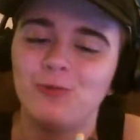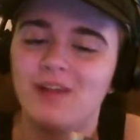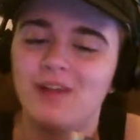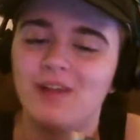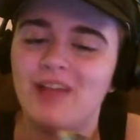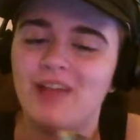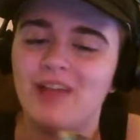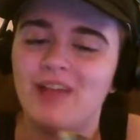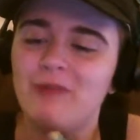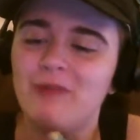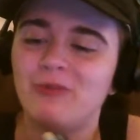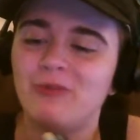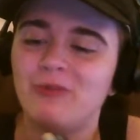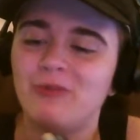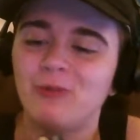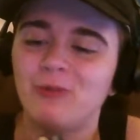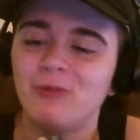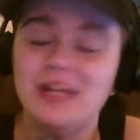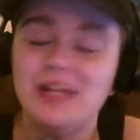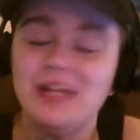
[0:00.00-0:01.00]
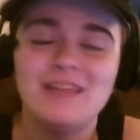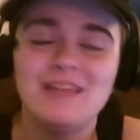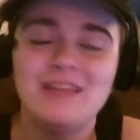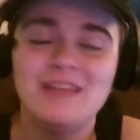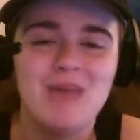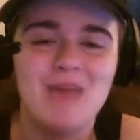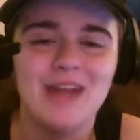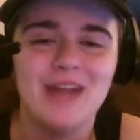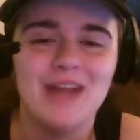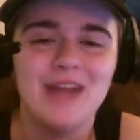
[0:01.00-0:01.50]
I would have been really mad
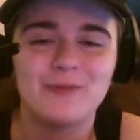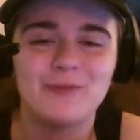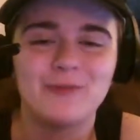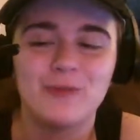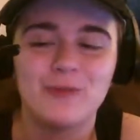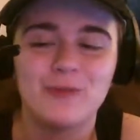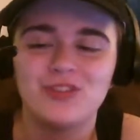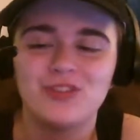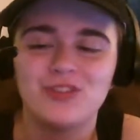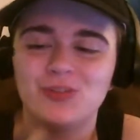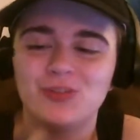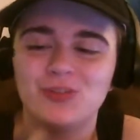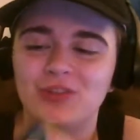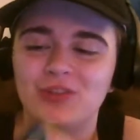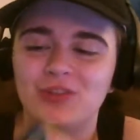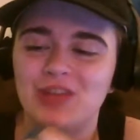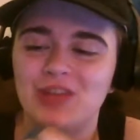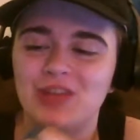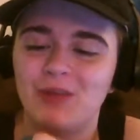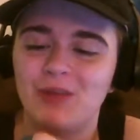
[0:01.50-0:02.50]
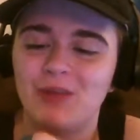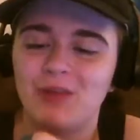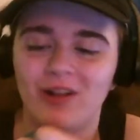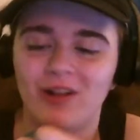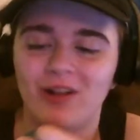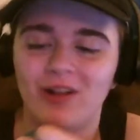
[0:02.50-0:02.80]
if it was 2 of the same color,